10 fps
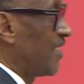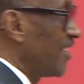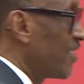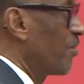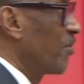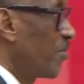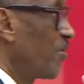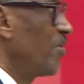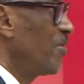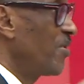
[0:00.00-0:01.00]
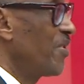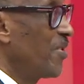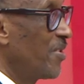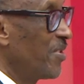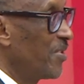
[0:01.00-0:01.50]
It's also
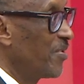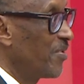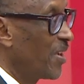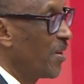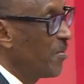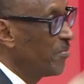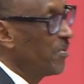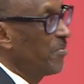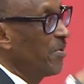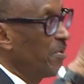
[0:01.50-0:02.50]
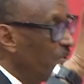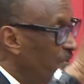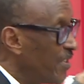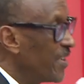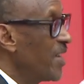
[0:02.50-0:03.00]
our people
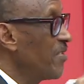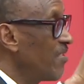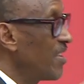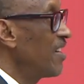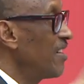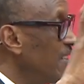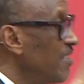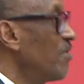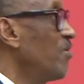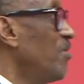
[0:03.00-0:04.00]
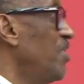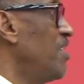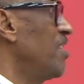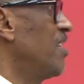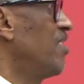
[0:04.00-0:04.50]
down there in the rural
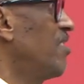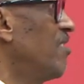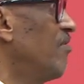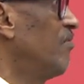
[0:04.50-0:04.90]
areas.